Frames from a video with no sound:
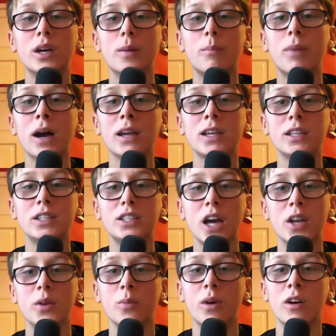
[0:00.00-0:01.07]
back in
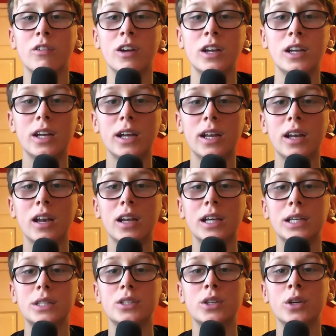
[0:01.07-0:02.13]
January in
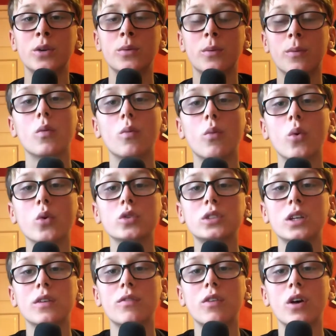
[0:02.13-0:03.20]
League Two.
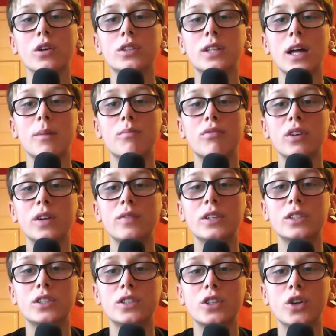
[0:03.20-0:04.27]
Walsall have lost their
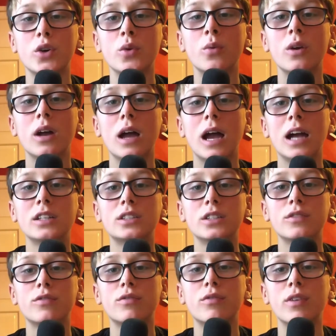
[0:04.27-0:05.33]
previous two out of the
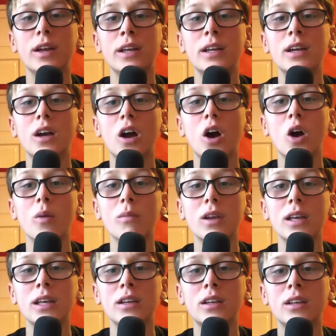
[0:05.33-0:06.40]
three home
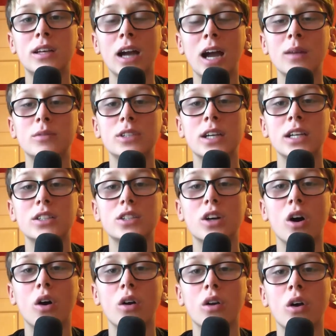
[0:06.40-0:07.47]
league games against
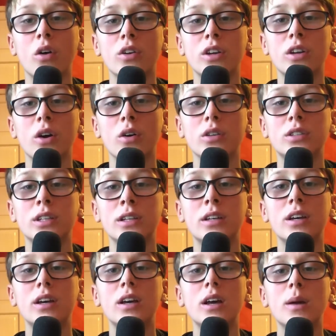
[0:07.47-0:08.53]
Carlisle United.
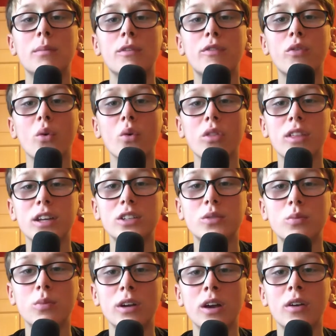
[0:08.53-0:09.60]
Before
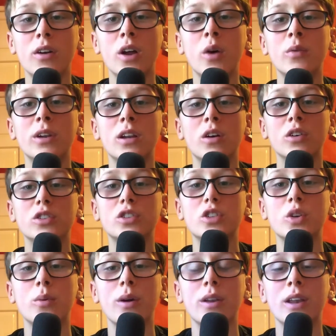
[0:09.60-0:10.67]
this, we only lost
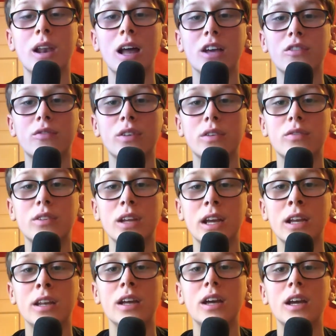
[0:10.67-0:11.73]
two at the last
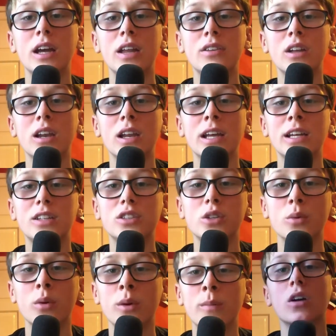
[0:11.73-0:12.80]
15 in the league
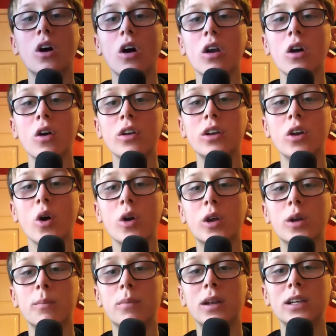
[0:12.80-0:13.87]
to them. Carlisle United
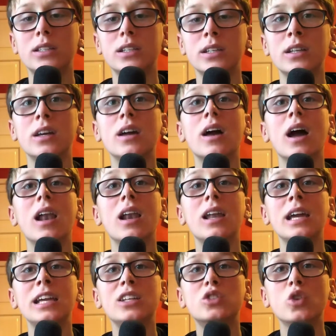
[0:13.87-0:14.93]
completed a
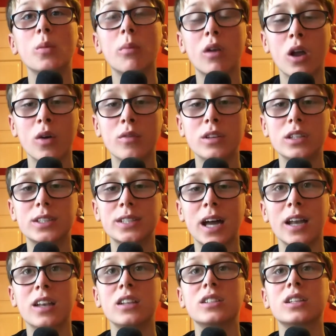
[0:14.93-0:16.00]
league double over the
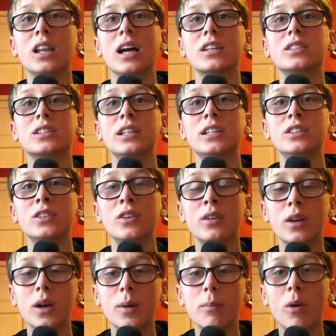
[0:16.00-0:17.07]
Saddlers last season
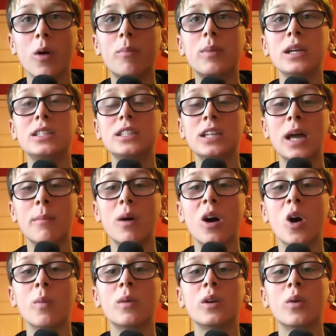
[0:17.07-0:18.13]
by beating them
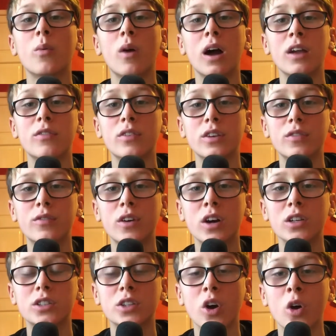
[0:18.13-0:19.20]
home and away for the
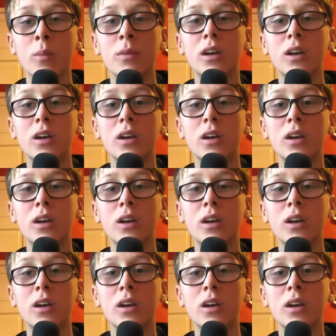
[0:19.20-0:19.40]
first time